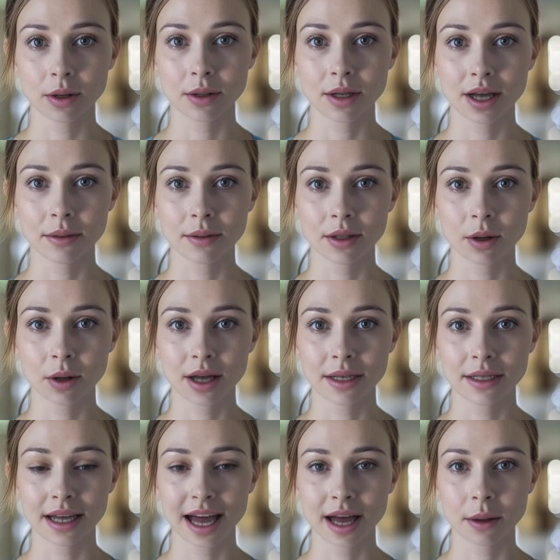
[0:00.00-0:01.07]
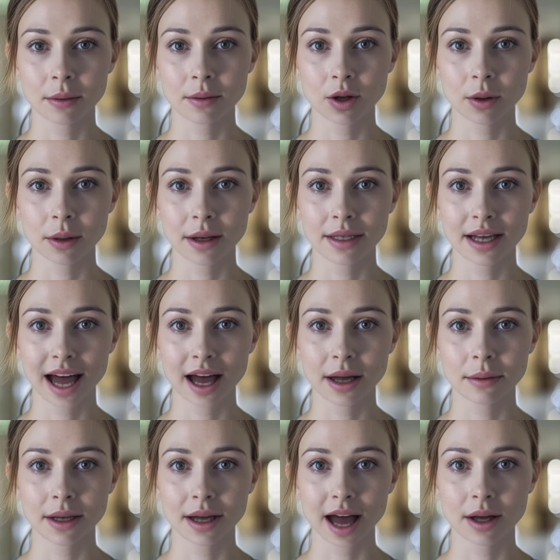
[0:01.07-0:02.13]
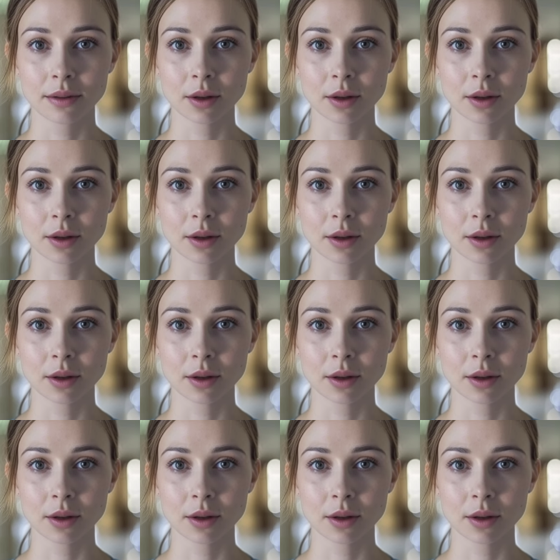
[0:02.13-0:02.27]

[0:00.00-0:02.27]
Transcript: reducing fluid intake before bedtime,